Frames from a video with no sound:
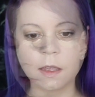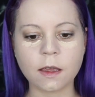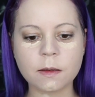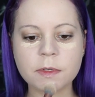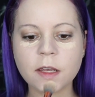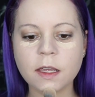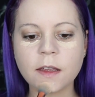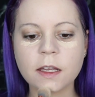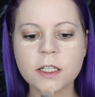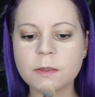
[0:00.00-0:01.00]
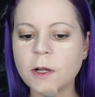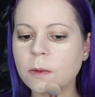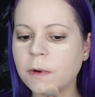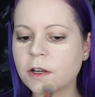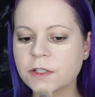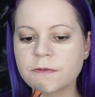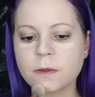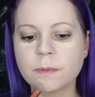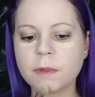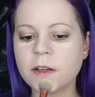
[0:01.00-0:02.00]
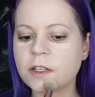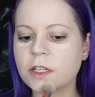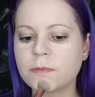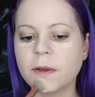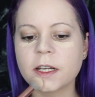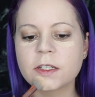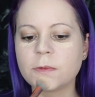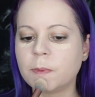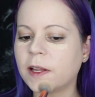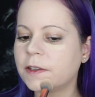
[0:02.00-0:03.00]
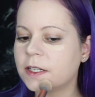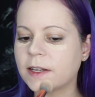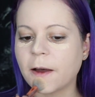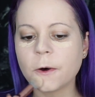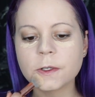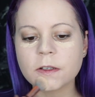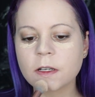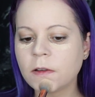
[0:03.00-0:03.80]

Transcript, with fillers: And I'm taking a small brush from BH Cosmetics to blend this out.